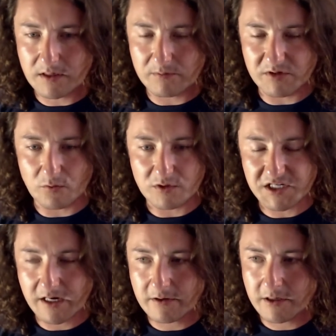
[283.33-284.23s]
I'm in Orange
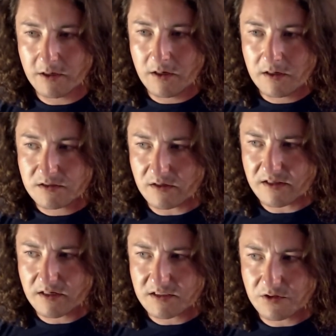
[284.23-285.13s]
County, so I
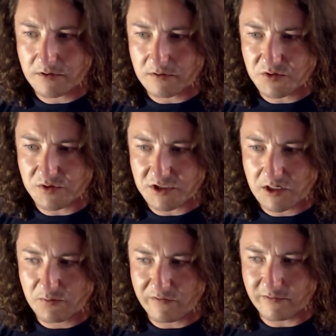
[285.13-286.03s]
think I took it to a
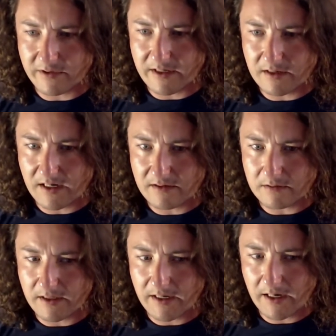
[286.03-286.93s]
shop over in either
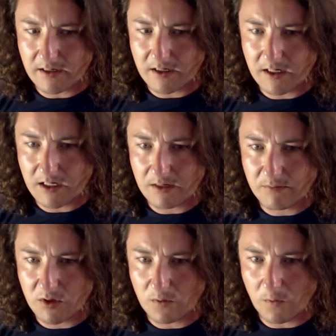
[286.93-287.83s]

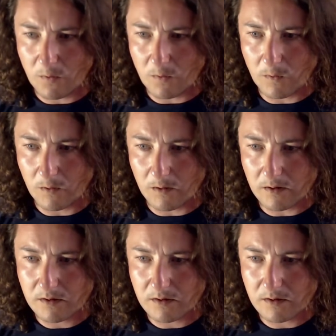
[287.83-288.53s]
Anaheim or